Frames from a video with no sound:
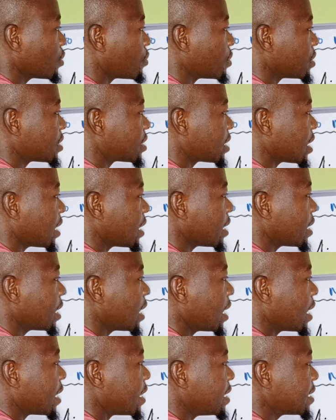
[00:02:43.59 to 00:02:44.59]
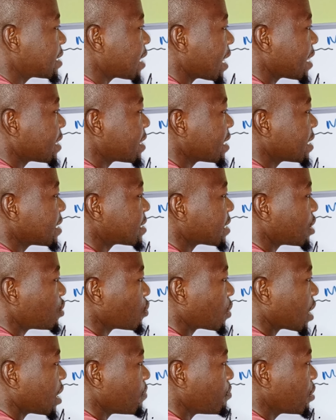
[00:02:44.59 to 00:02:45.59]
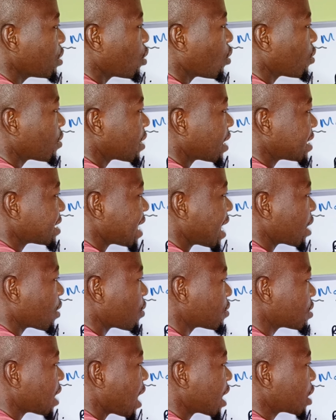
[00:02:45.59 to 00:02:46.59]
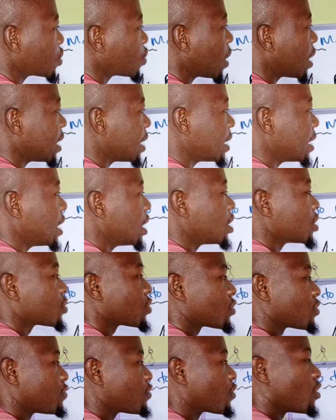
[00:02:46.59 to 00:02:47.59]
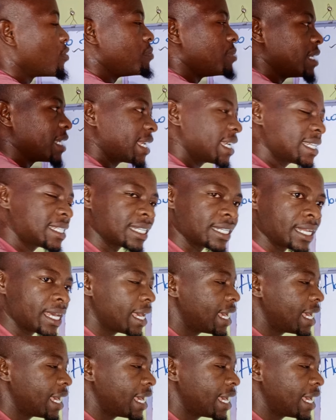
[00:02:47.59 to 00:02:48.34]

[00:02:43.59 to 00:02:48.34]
we say these are things that you can pick on that are not actually sort of complicated.